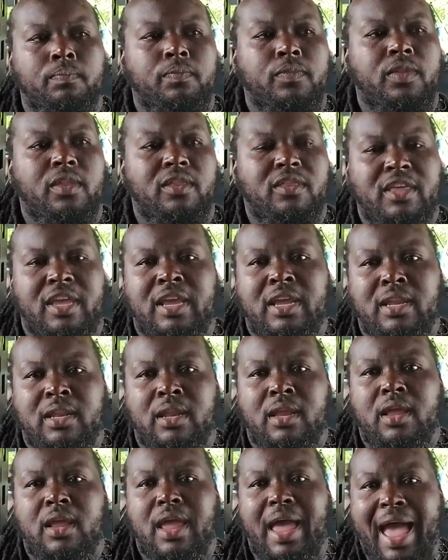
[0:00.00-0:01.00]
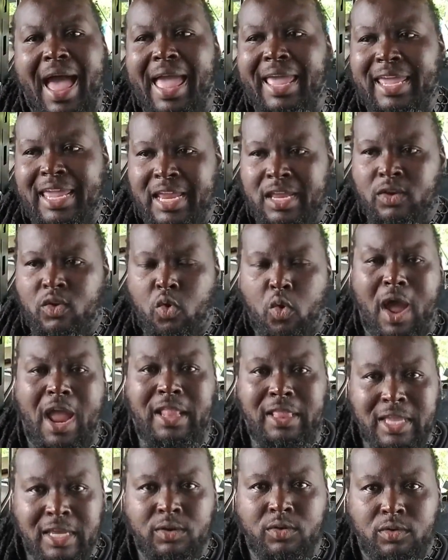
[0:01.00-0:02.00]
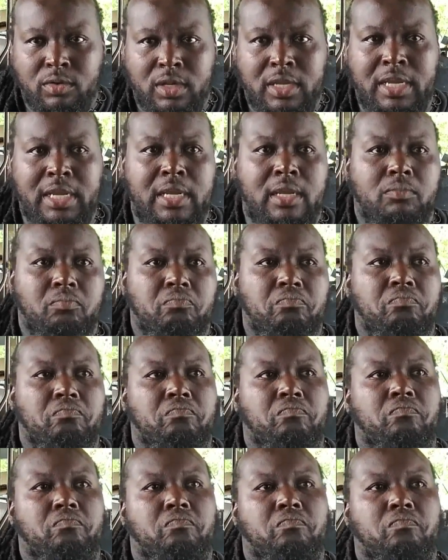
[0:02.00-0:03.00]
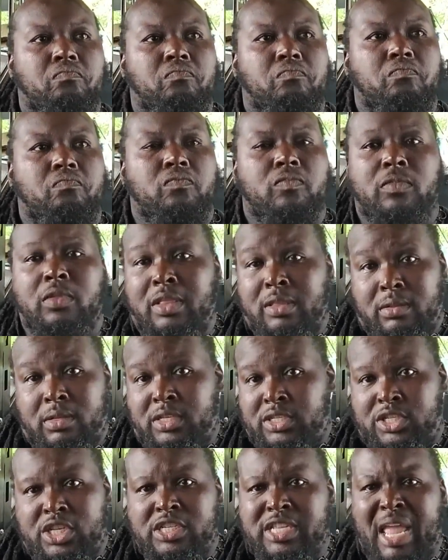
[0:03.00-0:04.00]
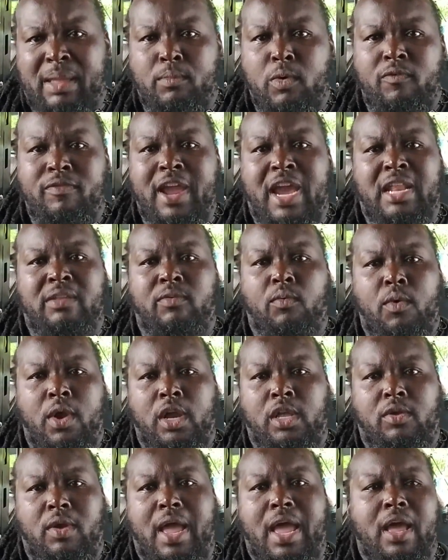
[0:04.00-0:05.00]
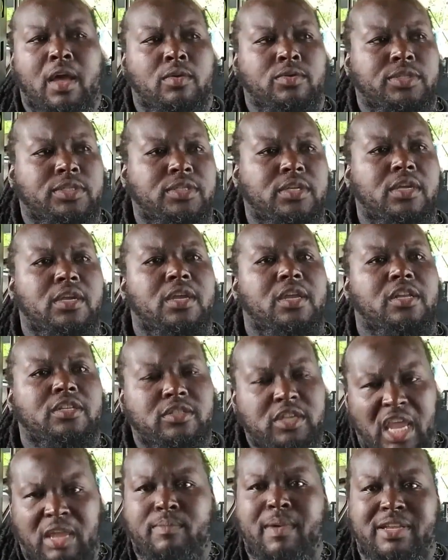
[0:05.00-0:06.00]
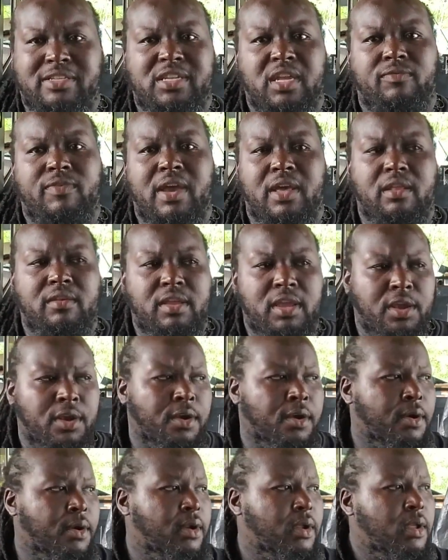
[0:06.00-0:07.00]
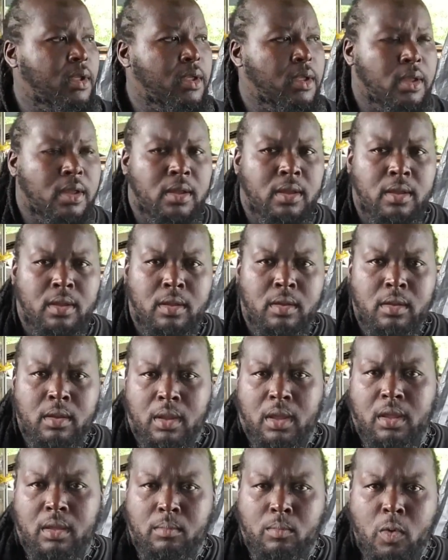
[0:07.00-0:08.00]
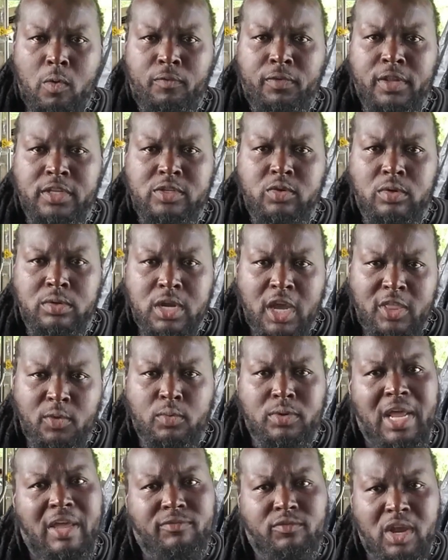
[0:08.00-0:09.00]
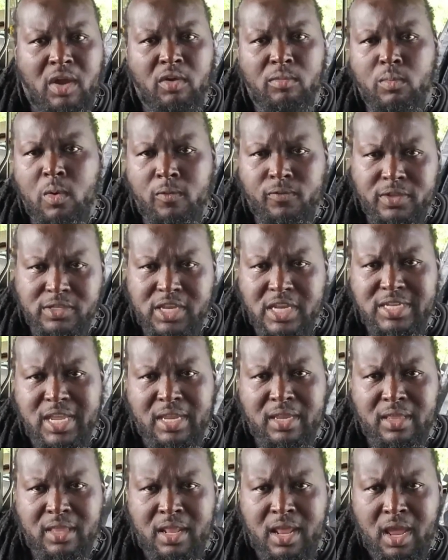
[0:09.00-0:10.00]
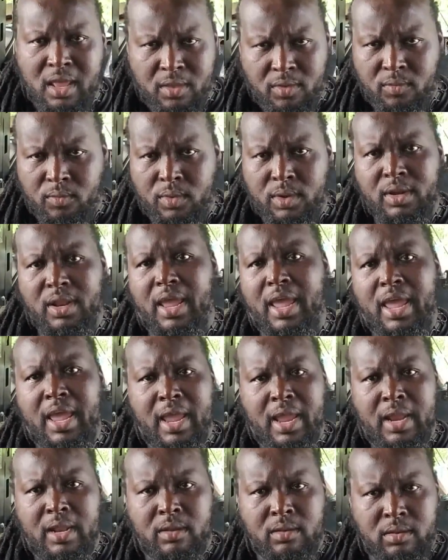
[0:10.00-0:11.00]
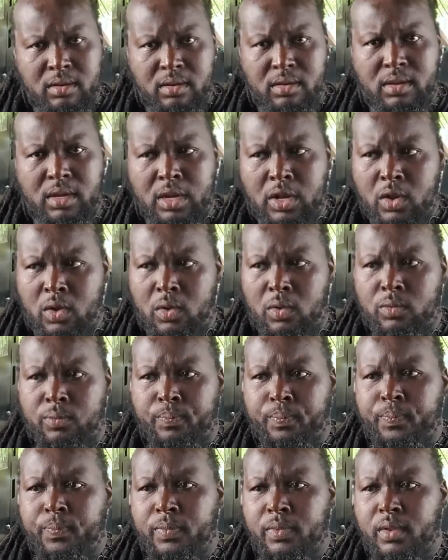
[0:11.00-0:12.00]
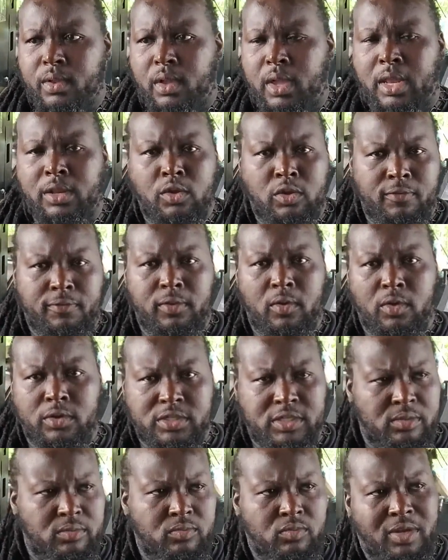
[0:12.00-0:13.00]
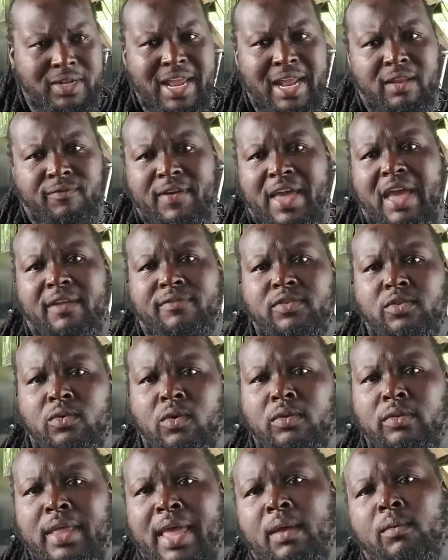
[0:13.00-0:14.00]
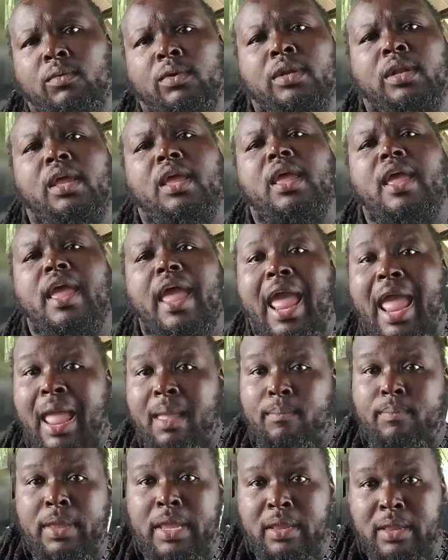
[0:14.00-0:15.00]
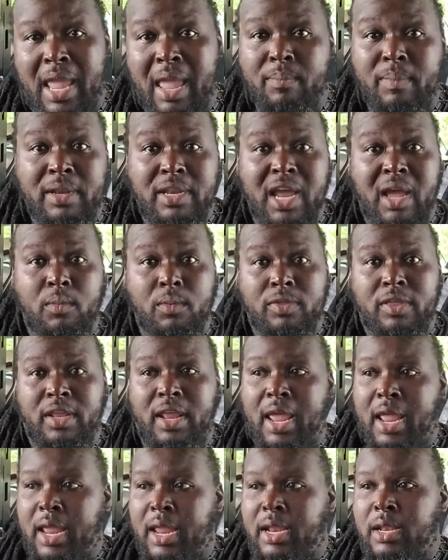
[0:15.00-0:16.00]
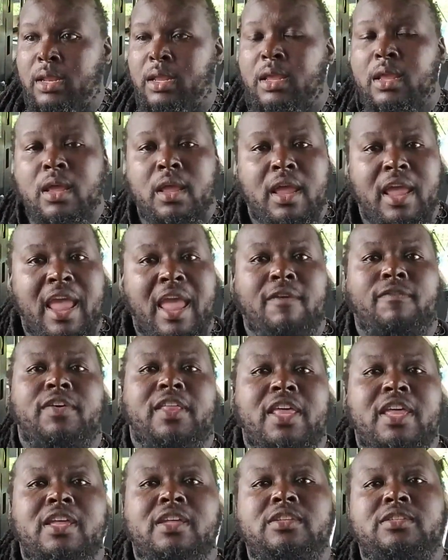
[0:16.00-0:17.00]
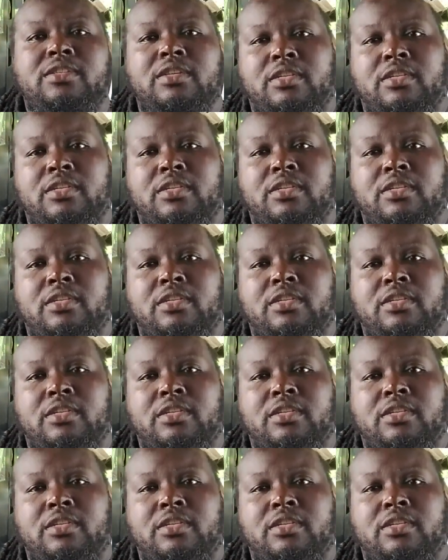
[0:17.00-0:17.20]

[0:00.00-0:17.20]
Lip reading: then I can quite literally, just like moving out of a regular house, take my stuff out of here, move it into another one after I remove the seats out of that other one, and and do the floors and whatnot if I have to on that one, and be done with it. And if it is a